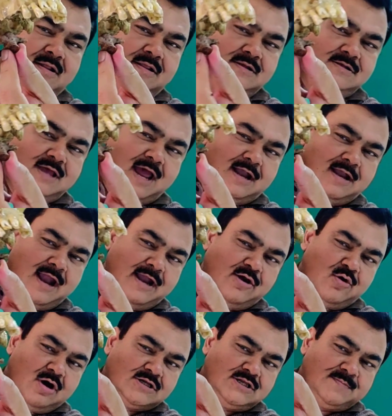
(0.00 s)
This is
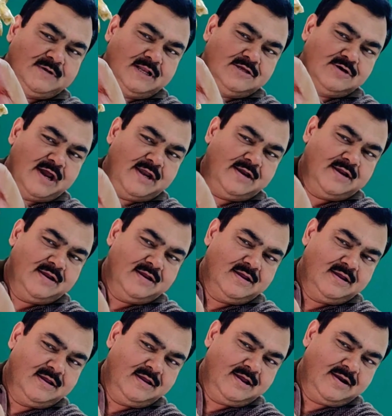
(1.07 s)
atlanto-occipital joint
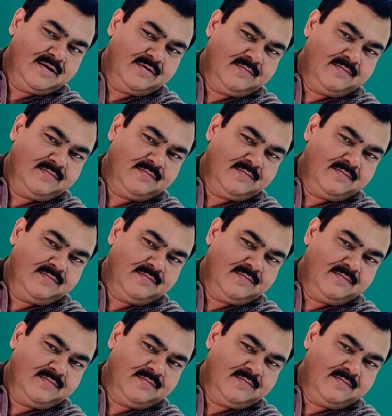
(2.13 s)
here.